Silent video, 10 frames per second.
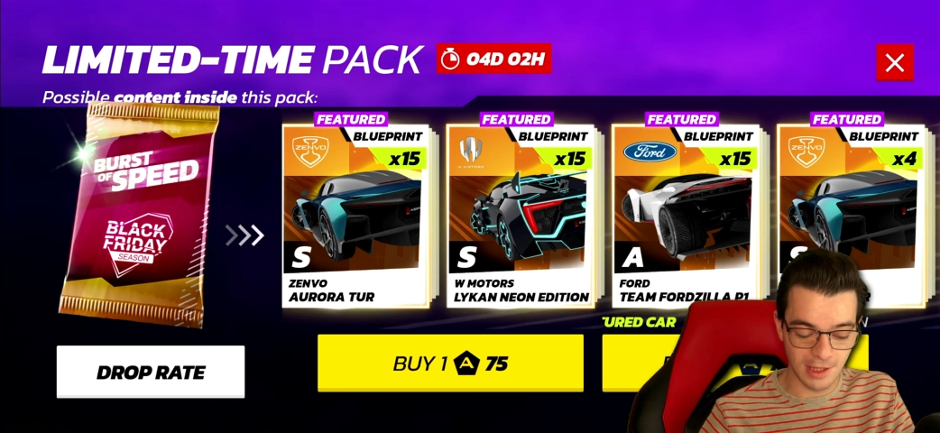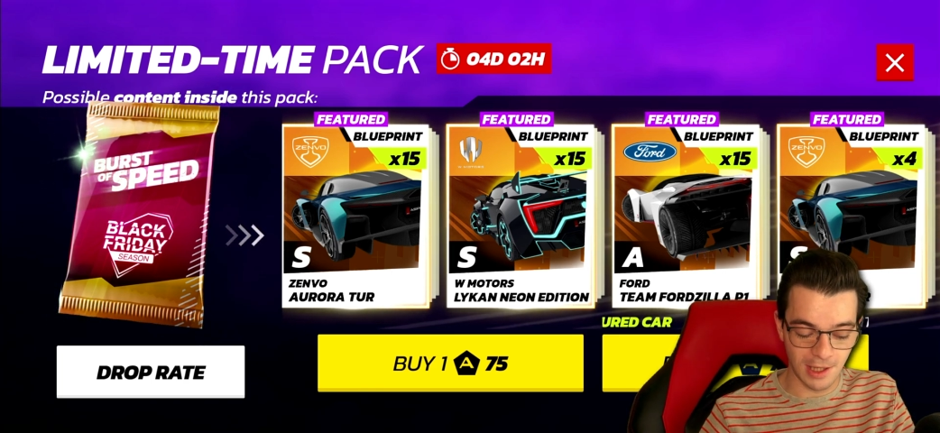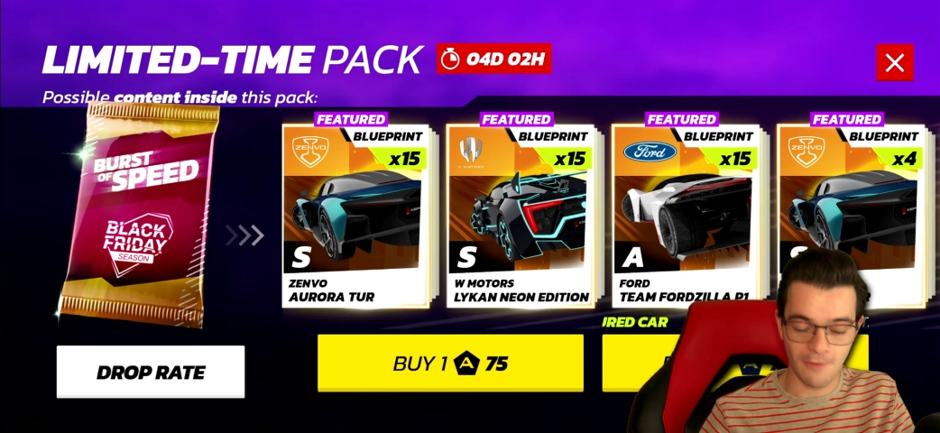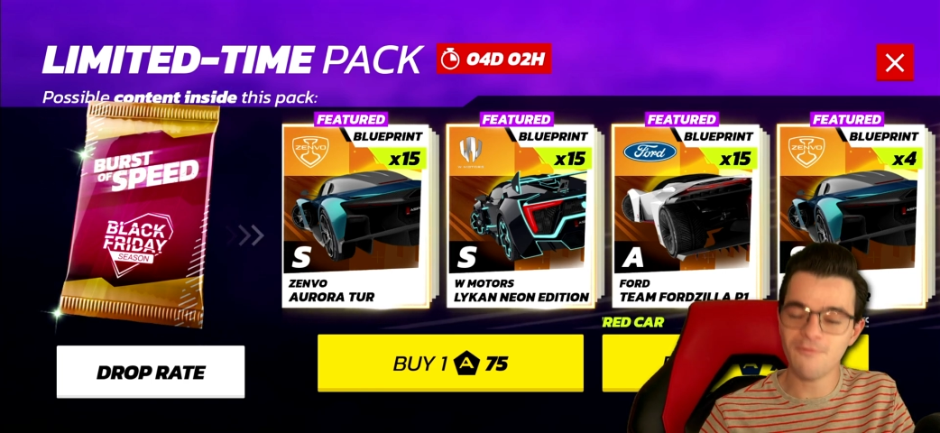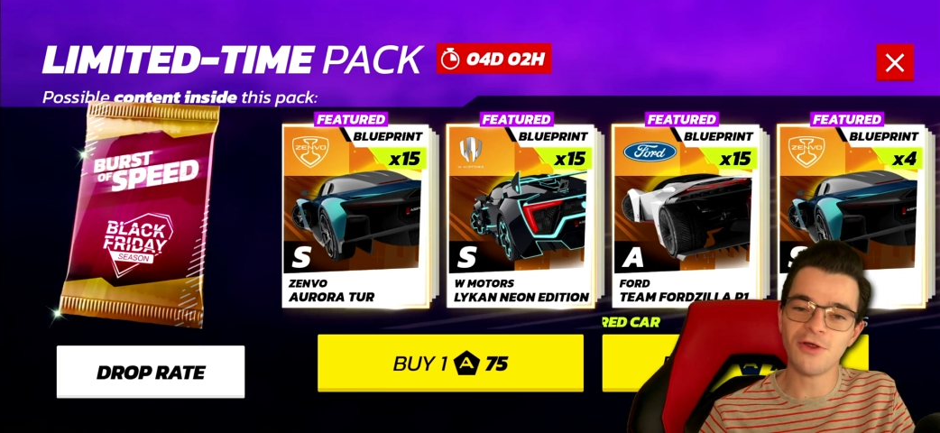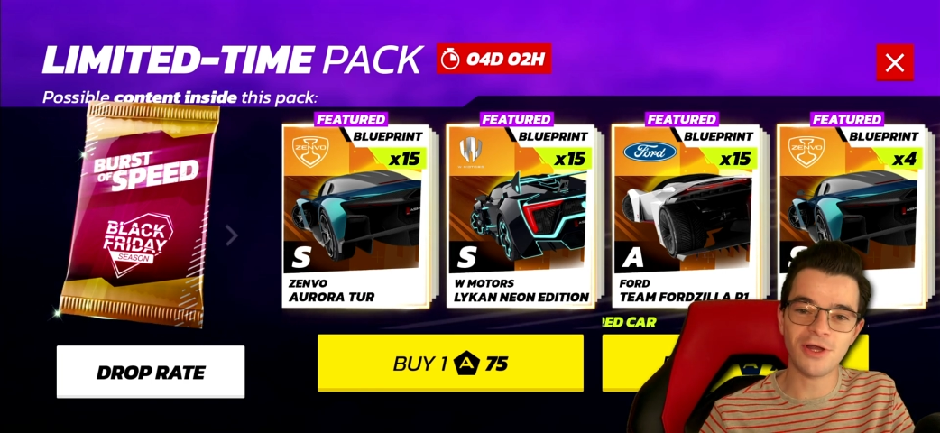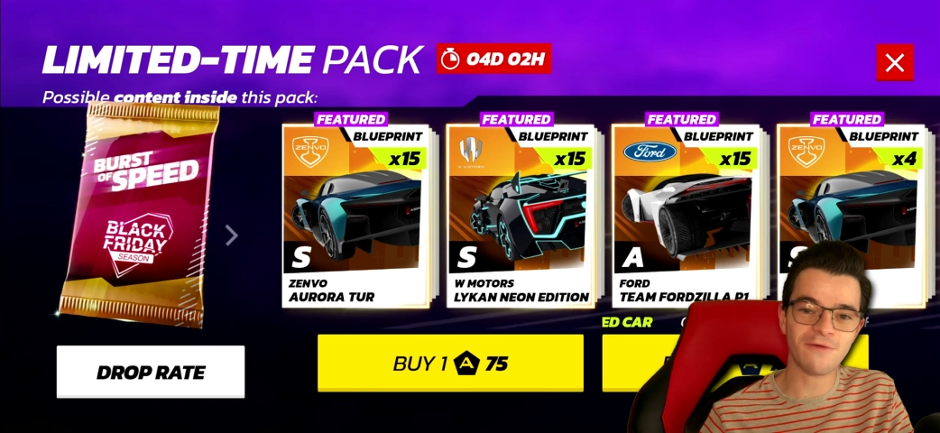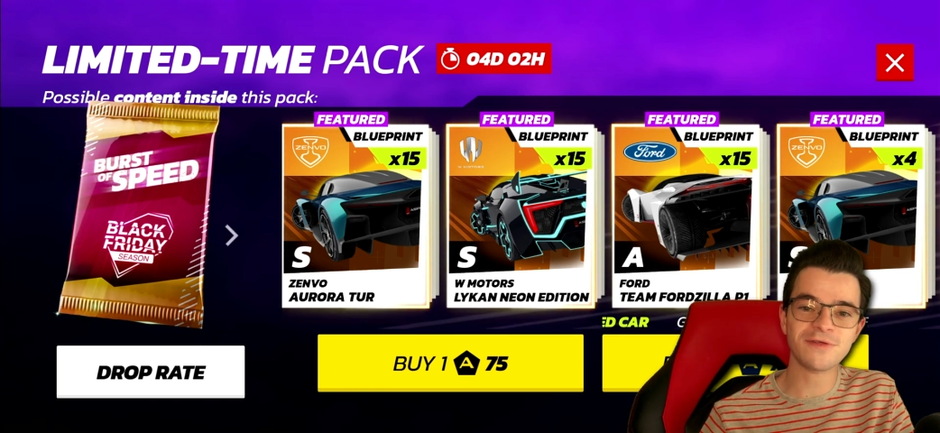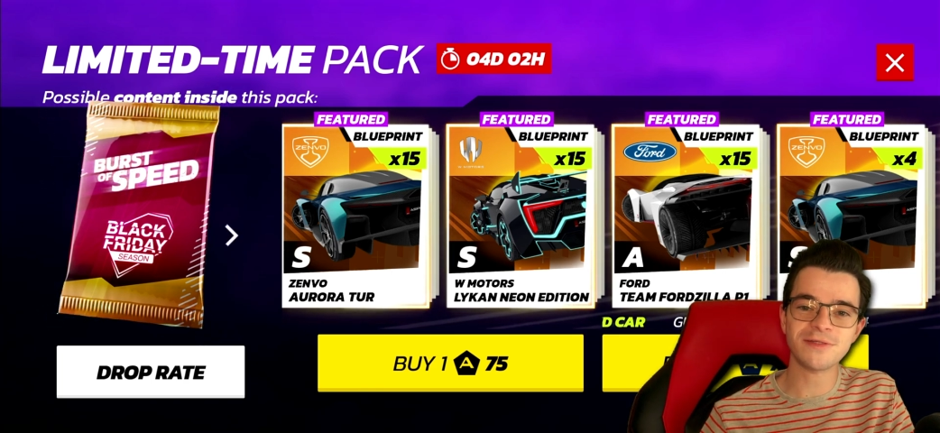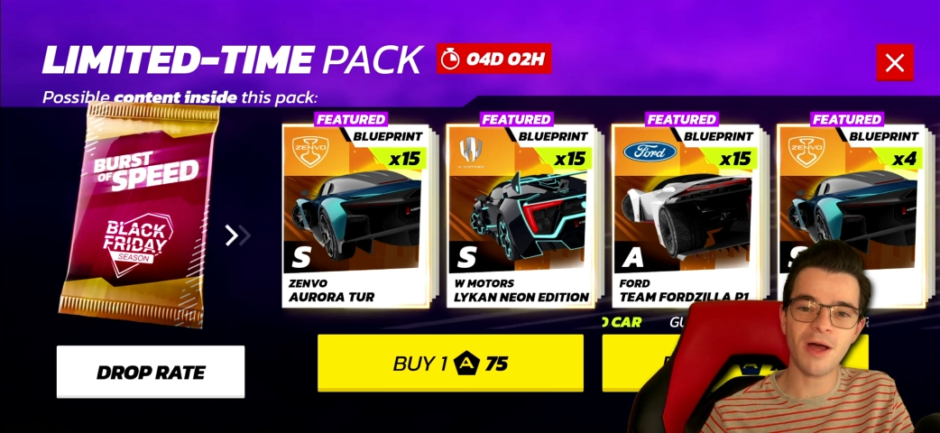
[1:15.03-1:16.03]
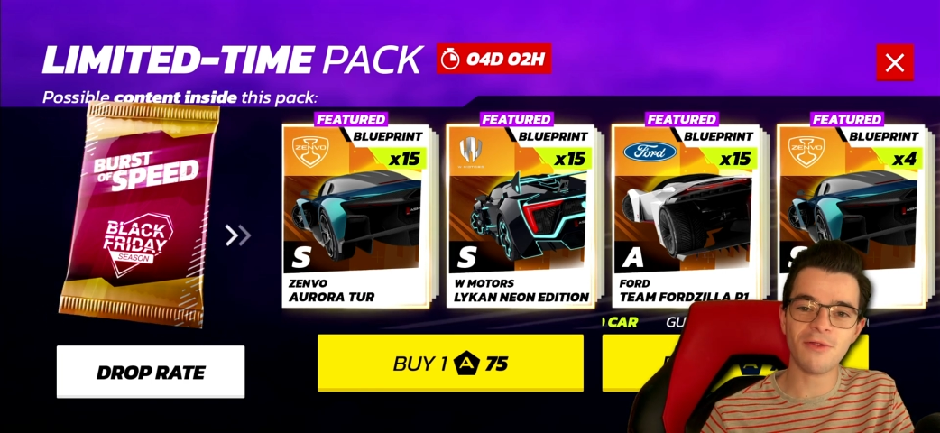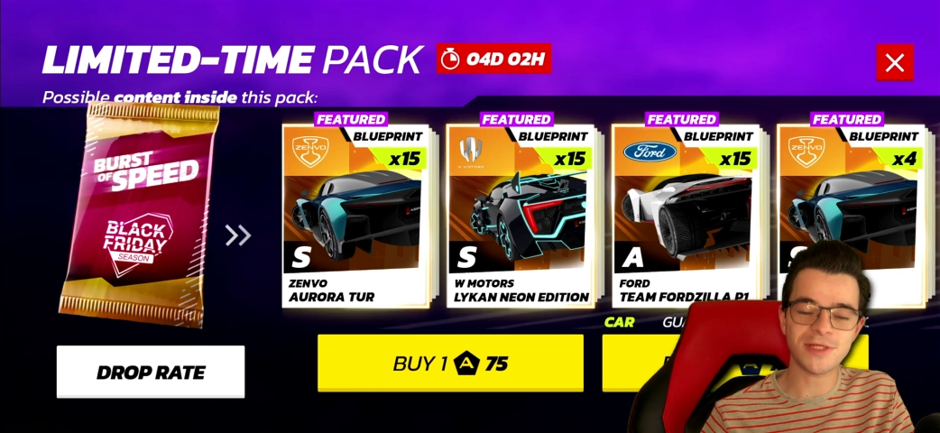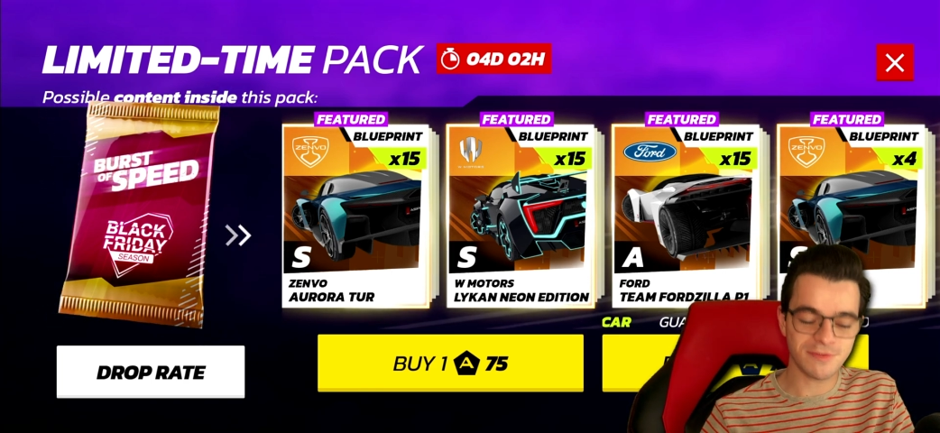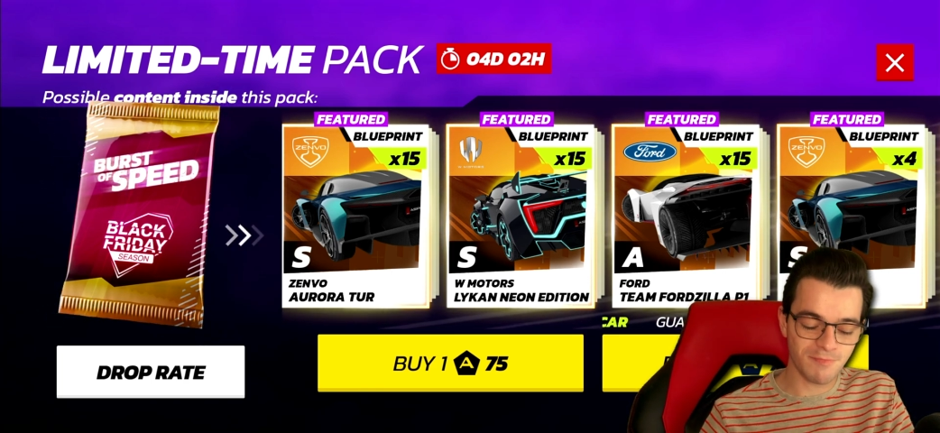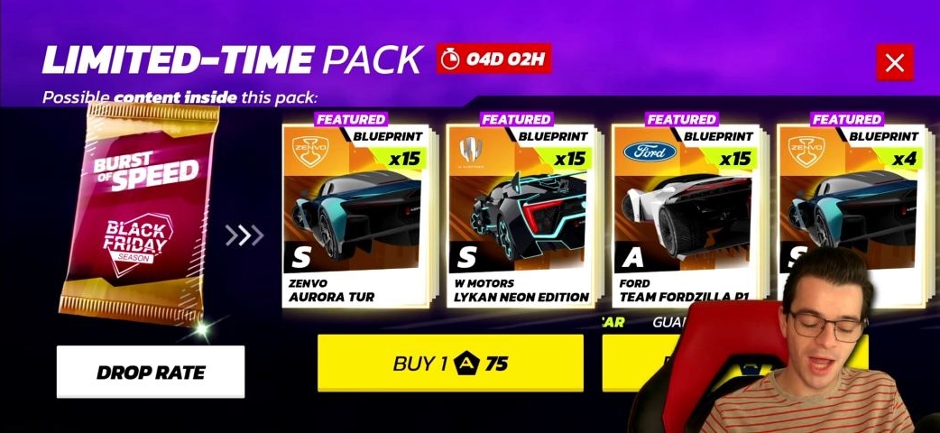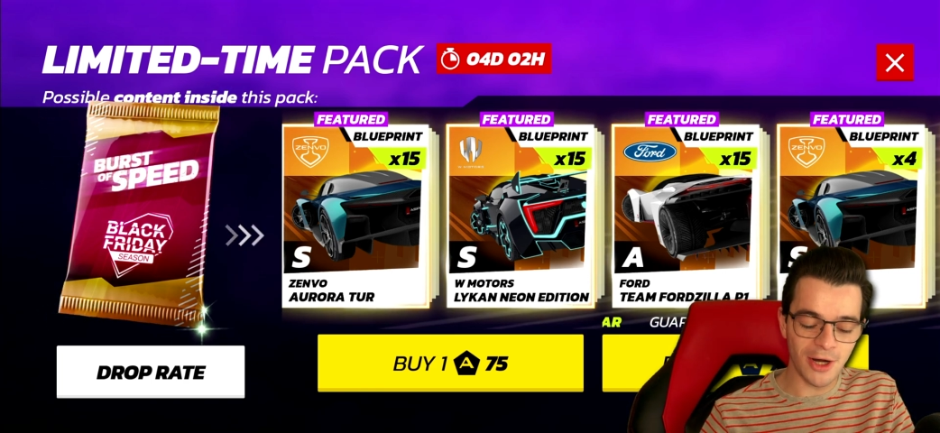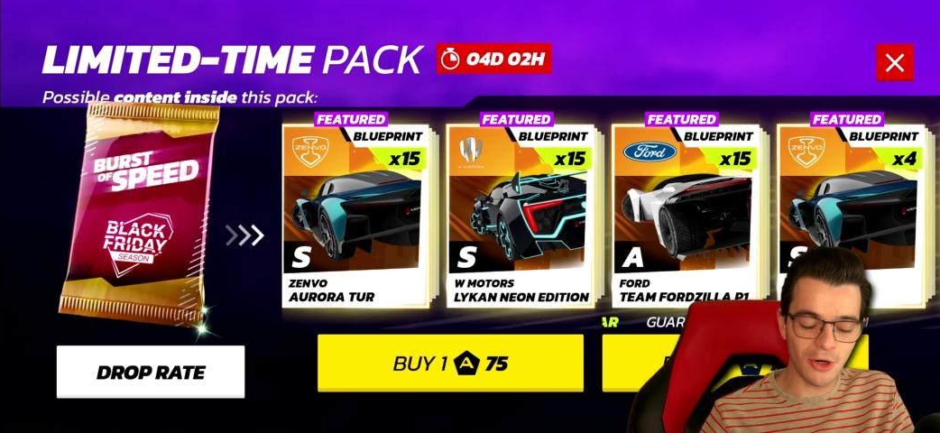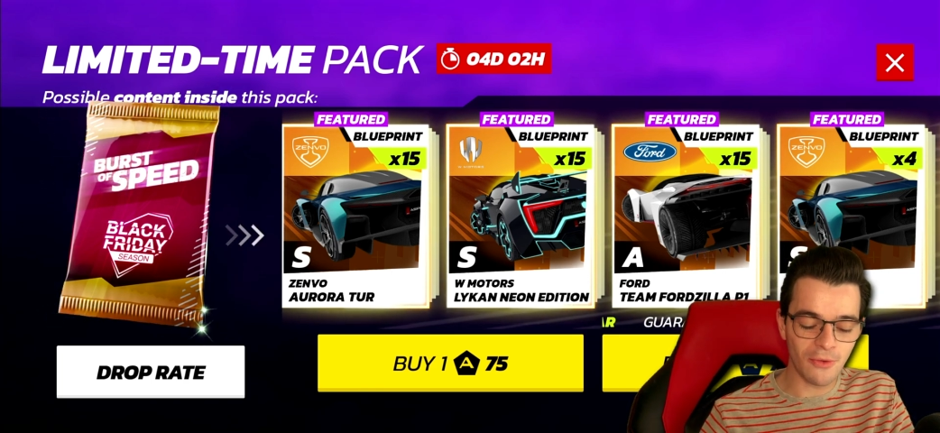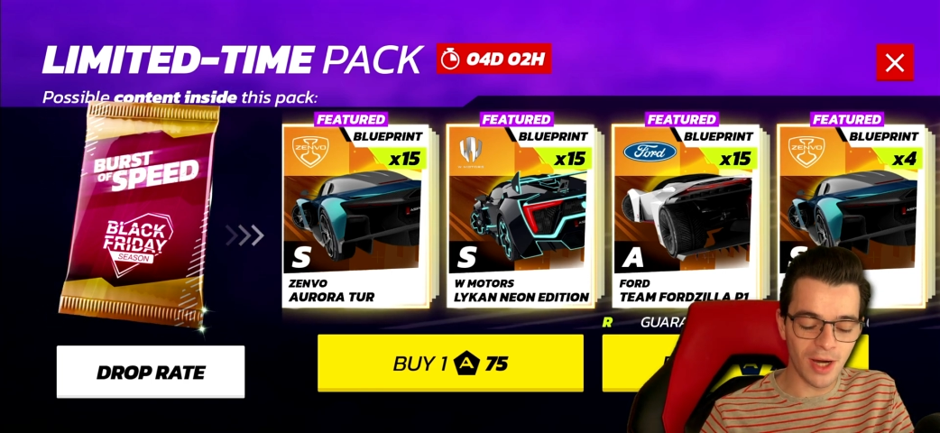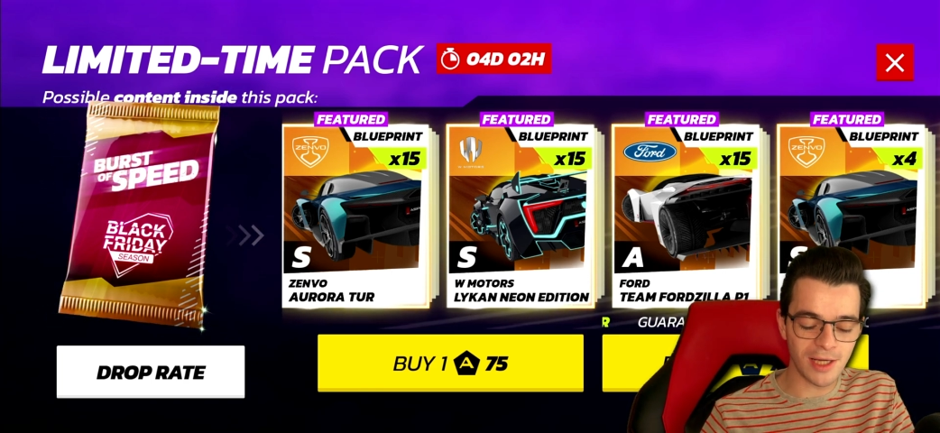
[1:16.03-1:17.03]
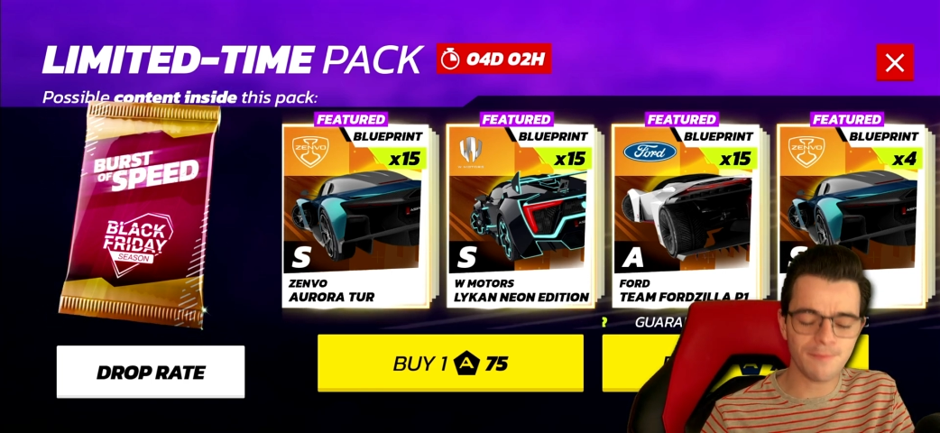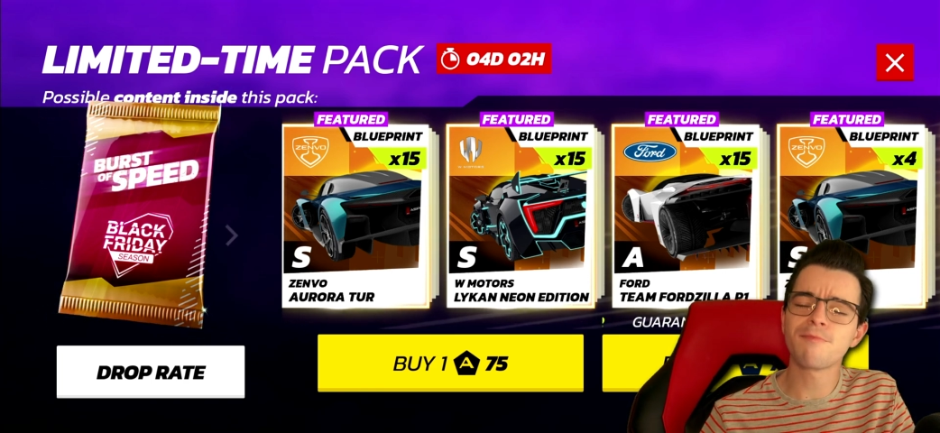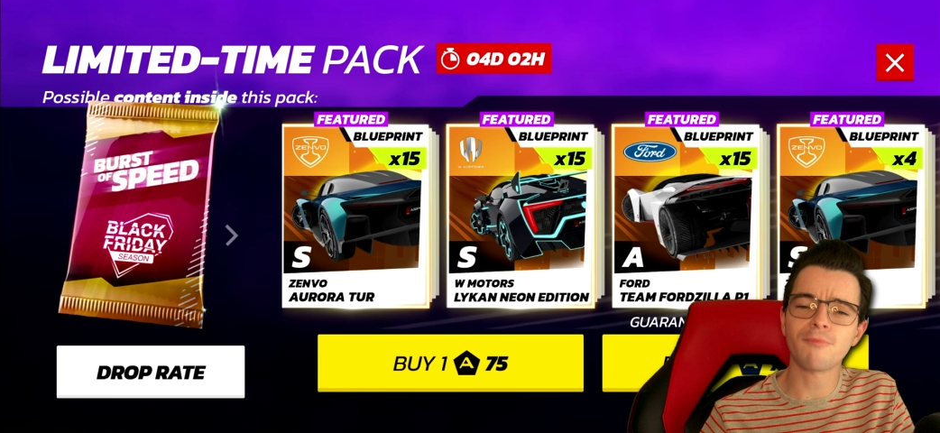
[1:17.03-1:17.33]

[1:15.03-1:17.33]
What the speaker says: I'm very nervous about this. I don't know why.